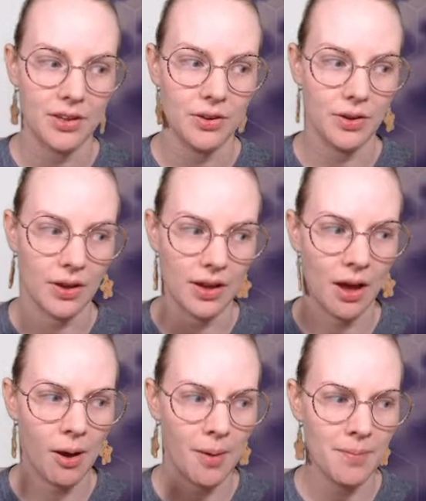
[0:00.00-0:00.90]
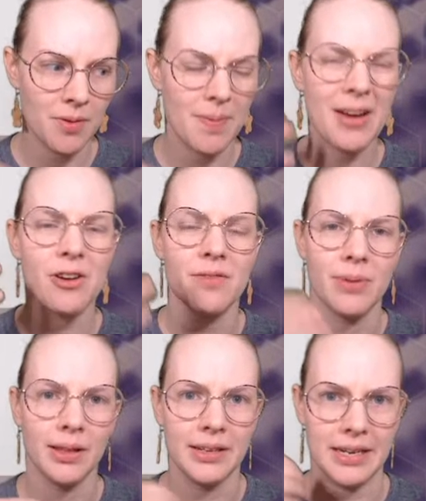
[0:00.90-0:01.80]
the better
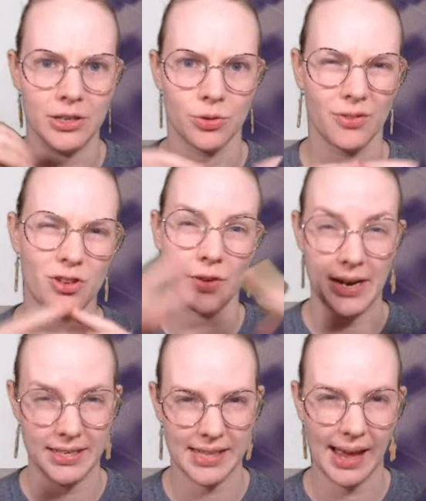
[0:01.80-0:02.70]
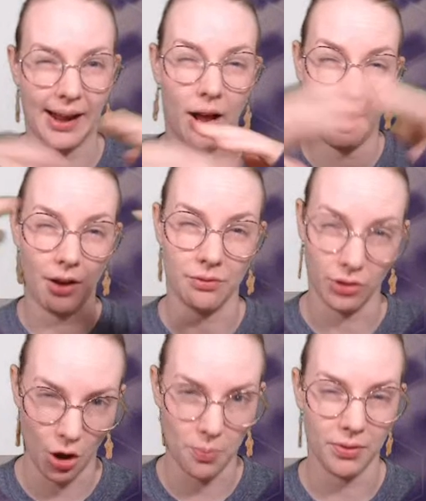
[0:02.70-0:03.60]
ability to sort of trace that
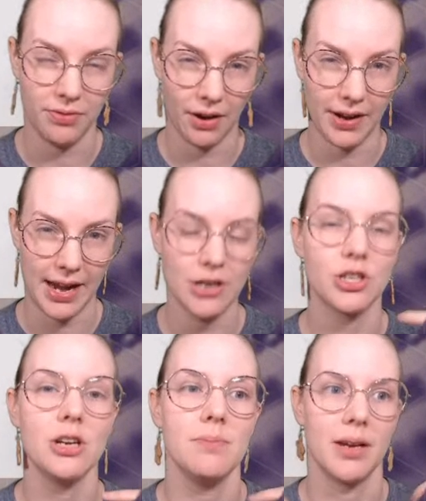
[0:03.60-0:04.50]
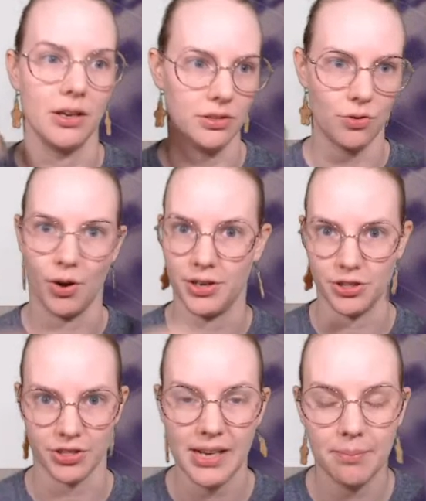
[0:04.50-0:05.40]
envelope of variation, because of course
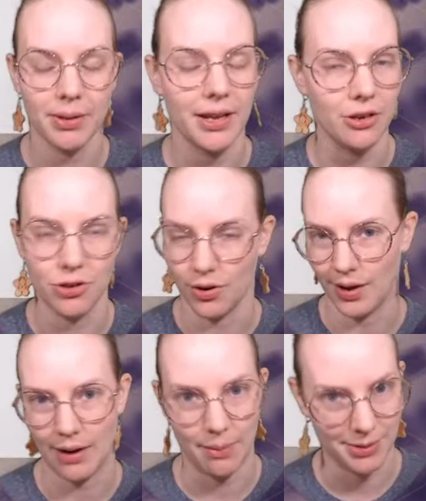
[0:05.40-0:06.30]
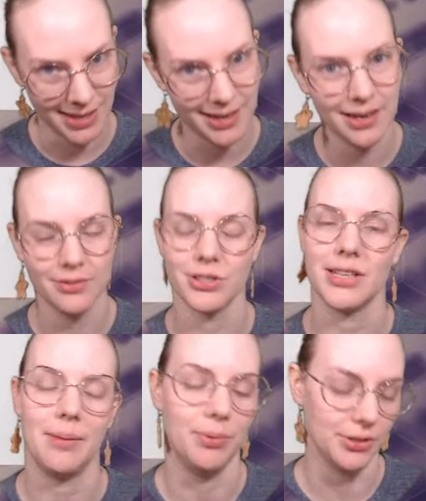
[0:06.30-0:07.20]
you're sampling, you don't know how representative your
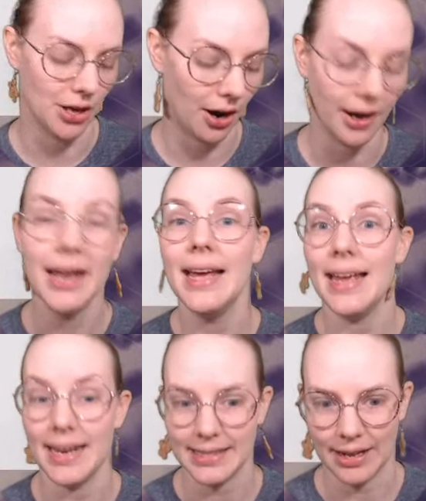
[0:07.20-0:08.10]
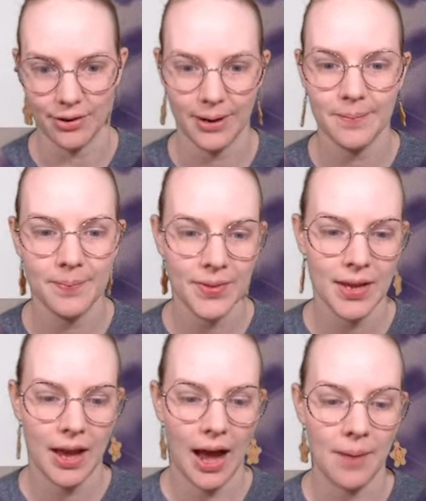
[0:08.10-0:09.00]
samples are, etc.
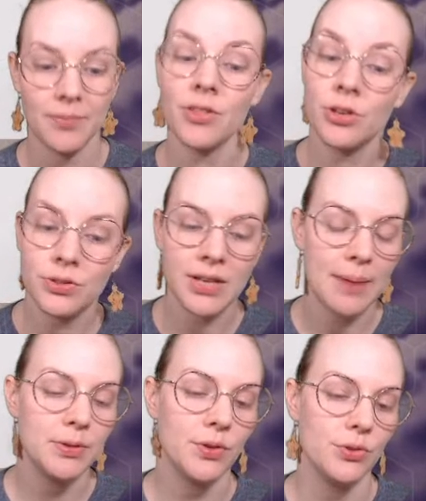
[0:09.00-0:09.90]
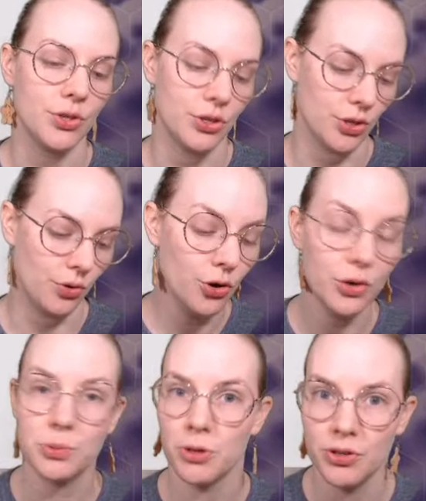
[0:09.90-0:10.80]
And then also types of users. So who
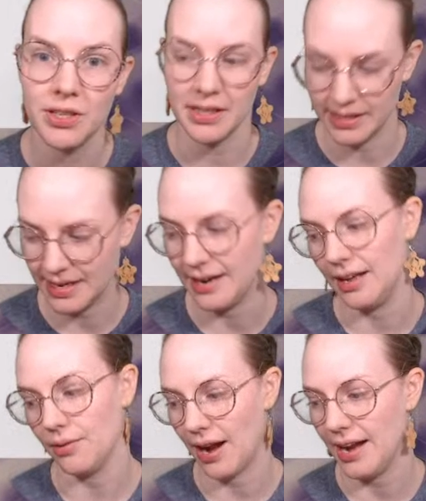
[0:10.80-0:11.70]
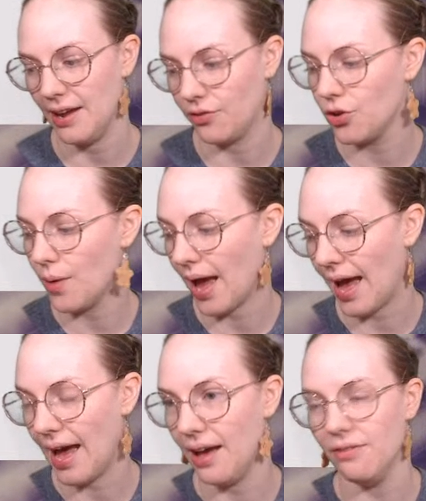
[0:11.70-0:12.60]
is producing this data, right? If you
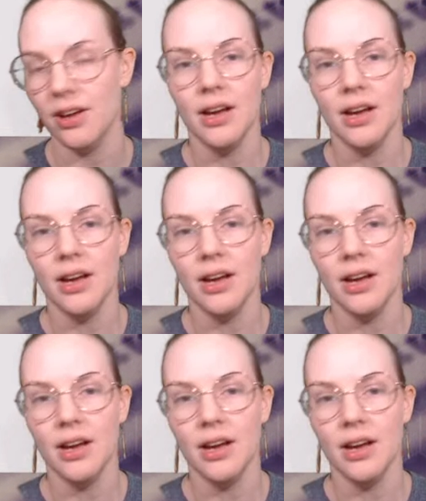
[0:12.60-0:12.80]
have